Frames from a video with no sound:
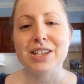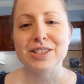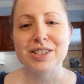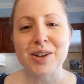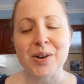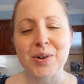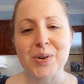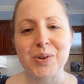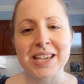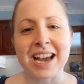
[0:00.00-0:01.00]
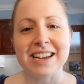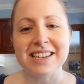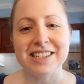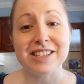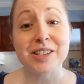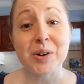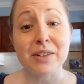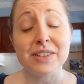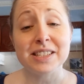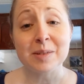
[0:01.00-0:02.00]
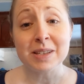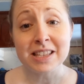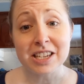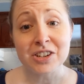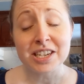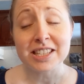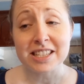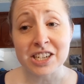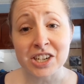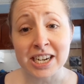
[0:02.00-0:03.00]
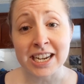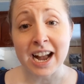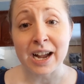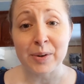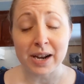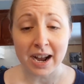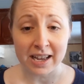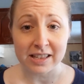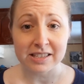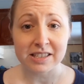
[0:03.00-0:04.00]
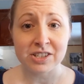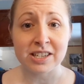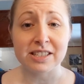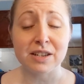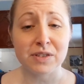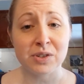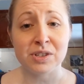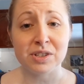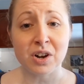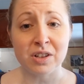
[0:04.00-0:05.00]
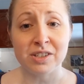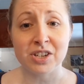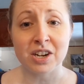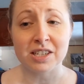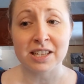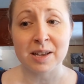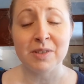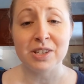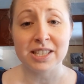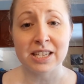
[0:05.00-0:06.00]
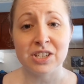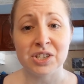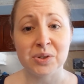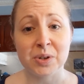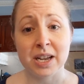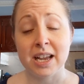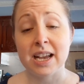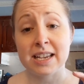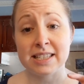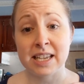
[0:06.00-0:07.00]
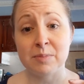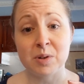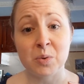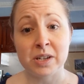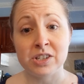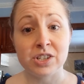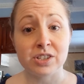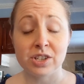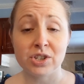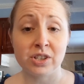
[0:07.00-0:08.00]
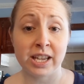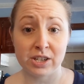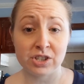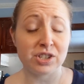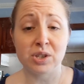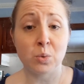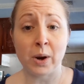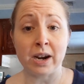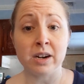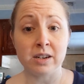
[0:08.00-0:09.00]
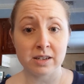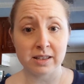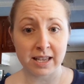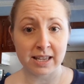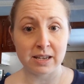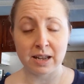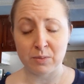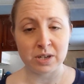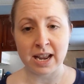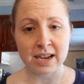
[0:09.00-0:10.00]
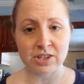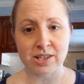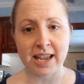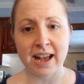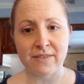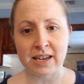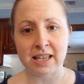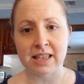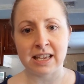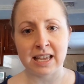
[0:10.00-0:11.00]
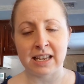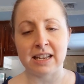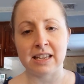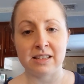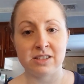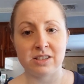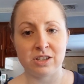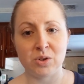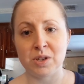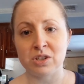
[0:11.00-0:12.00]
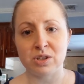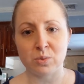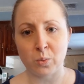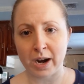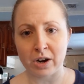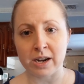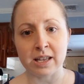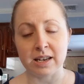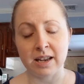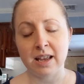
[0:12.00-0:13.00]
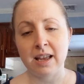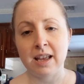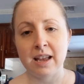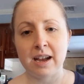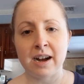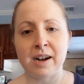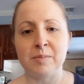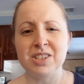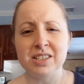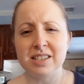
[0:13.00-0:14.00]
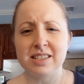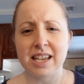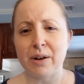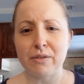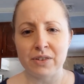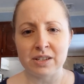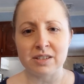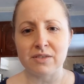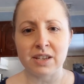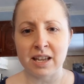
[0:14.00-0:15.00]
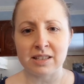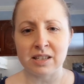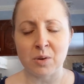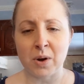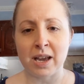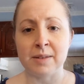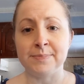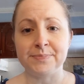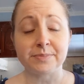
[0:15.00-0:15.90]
So, yeah. So, if it's something that you're considering, I would highly suggest if you just call and talk to them, they'll send you a sample one just to wear. Like it wouldn't actually have anything in it. It's you can just wear it just to see how it feels if it gets in the way.